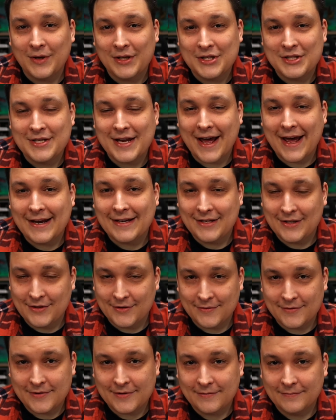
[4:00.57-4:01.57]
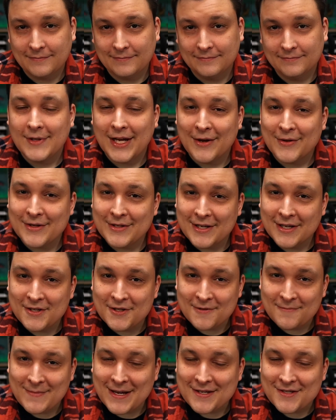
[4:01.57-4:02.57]
which die to use. Now, the
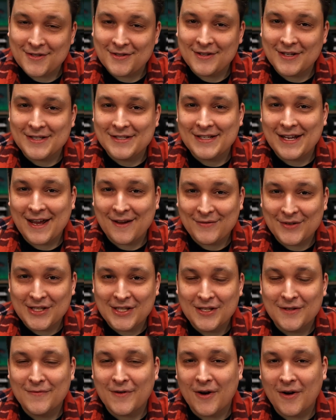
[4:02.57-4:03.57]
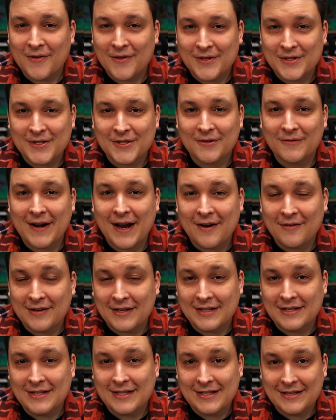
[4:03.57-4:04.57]
Dungeon Master doesn't have to give all the
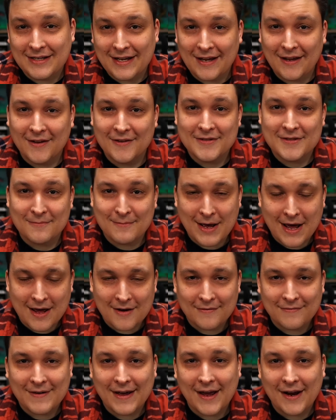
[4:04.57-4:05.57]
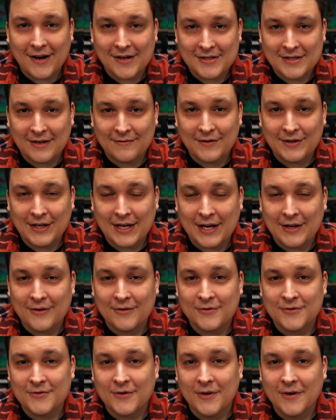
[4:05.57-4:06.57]
surrounding details and modifiers and everything on
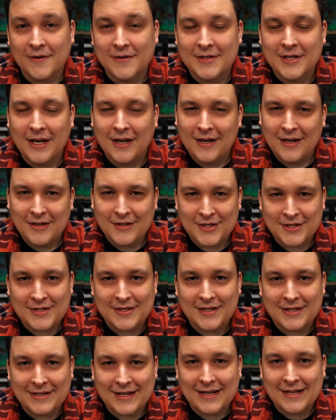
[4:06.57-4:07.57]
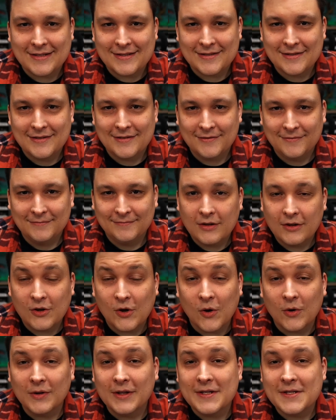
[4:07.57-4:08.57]
those rolls, just the dice.
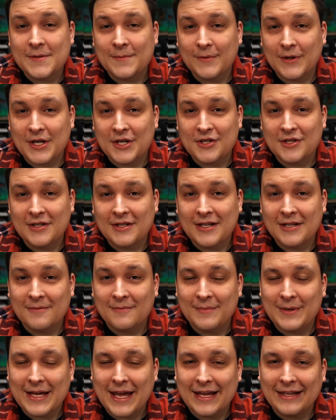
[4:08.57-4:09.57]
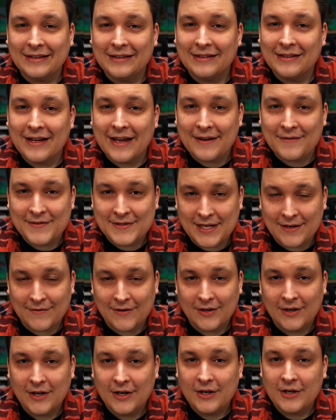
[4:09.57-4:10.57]
Gold inspiration can be a
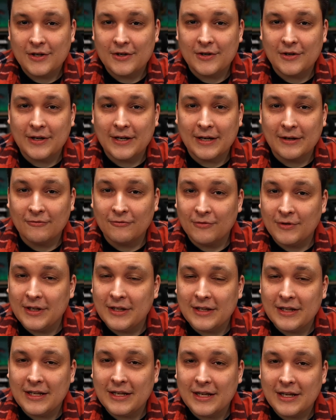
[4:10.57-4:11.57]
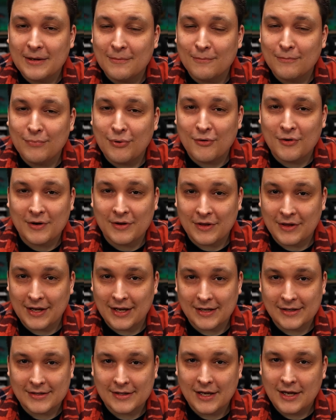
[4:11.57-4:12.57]
lifesaver during really important
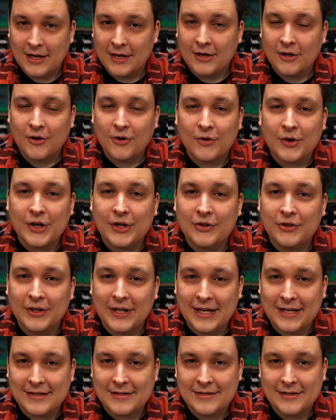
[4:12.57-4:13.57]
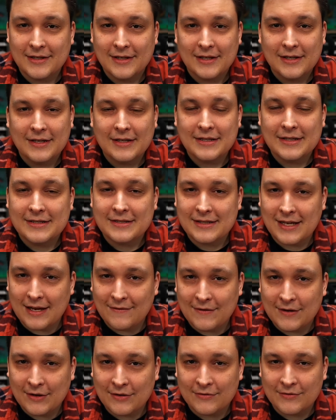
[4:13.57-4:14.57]
things. Critical hits,
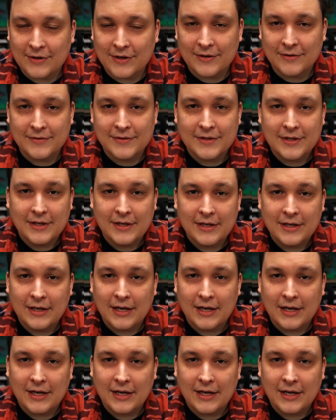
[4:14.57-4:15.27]
saving throws,